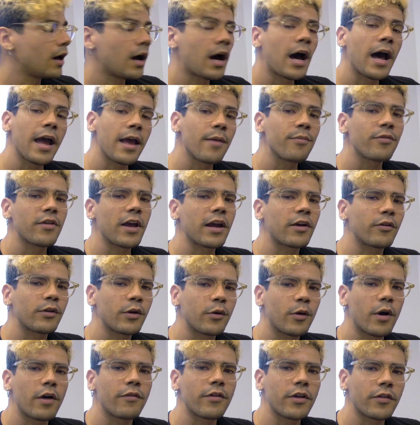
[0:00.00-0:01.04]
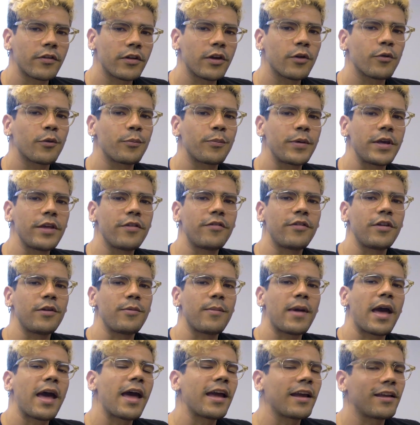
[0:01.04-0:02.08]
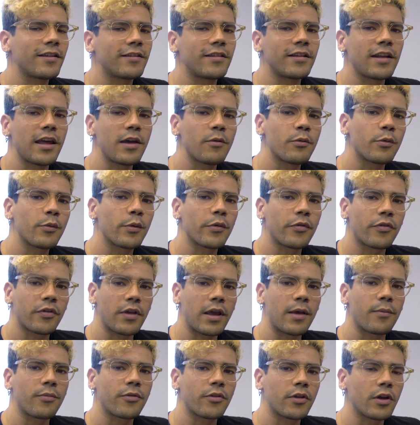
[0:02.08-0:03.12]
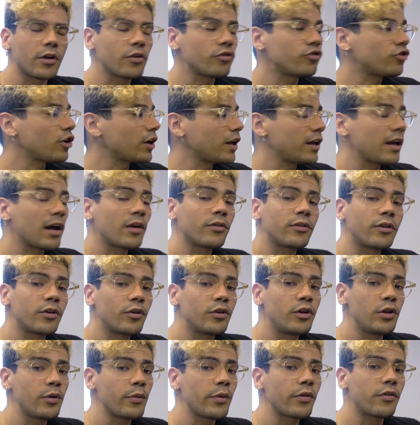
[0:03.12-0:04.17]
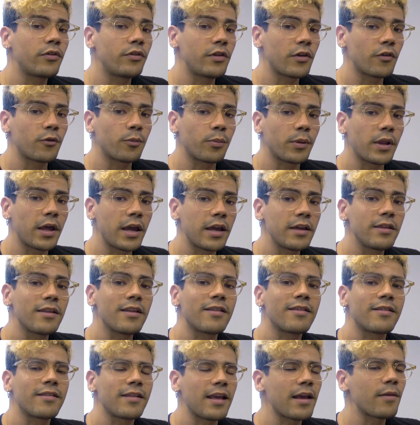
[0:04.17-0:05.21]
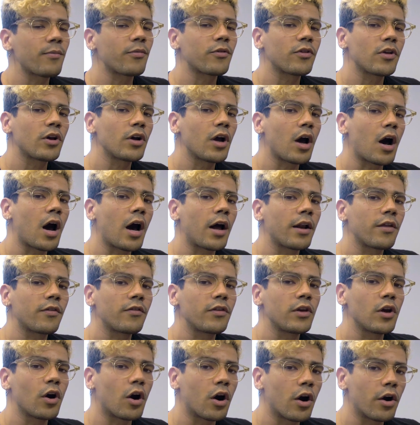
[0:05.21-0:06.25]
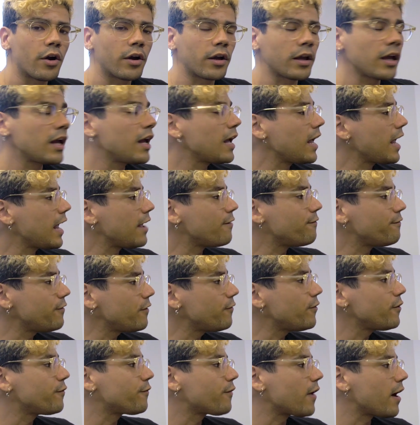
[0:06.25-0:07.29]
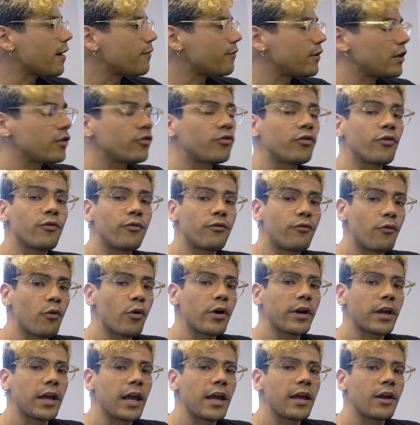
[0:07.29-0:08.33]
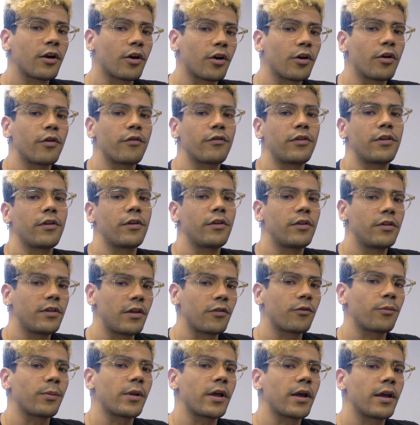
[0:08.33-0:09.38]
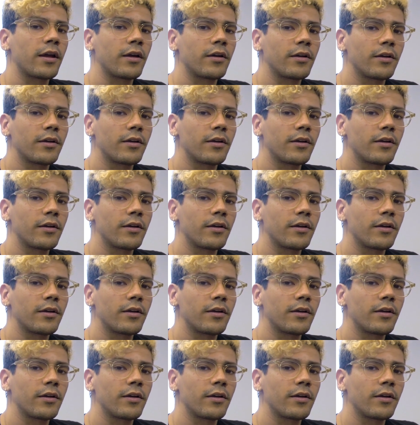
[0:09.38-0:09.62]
Hi, I'm Zachary Cuevas here with PC Mag, and today we're with Samsung checking out their newest display, the Samsung Odyssey Ark, a 55-inch 4K curved display.